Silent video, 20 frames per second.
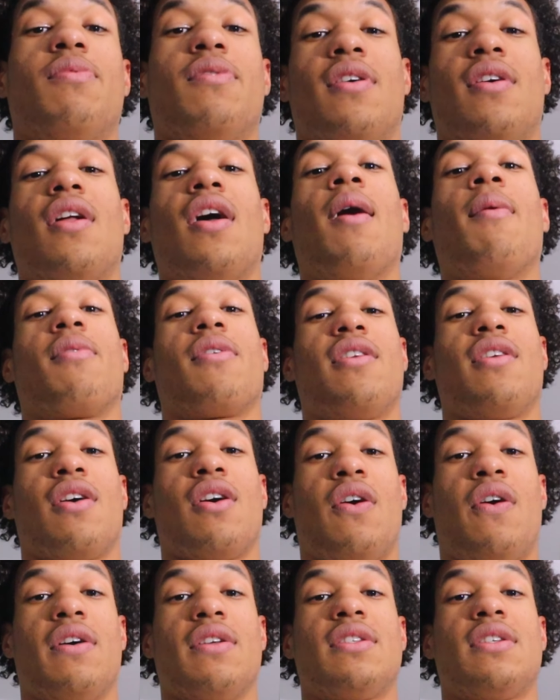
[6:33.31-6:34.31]
But I'm going to
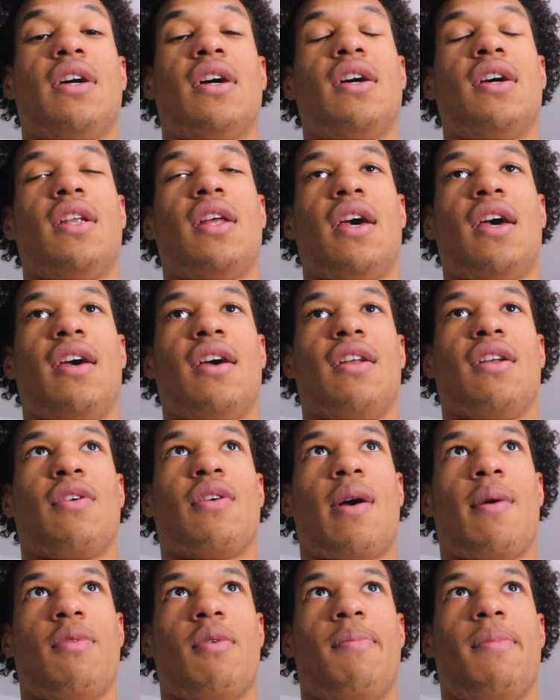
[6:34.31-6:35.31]
go outside and
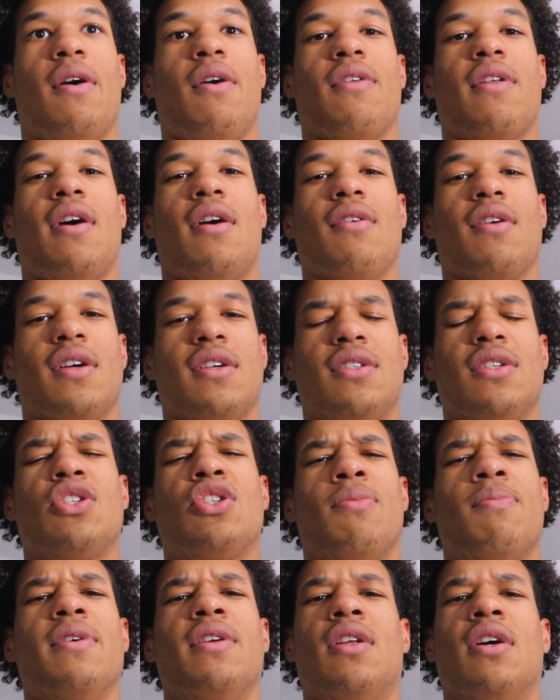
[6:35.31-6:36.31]
grab the belt now because it
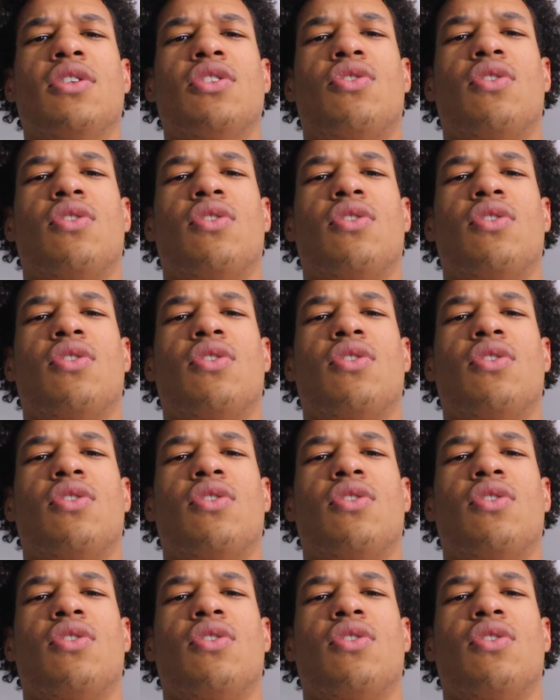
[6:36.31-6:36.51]
should be done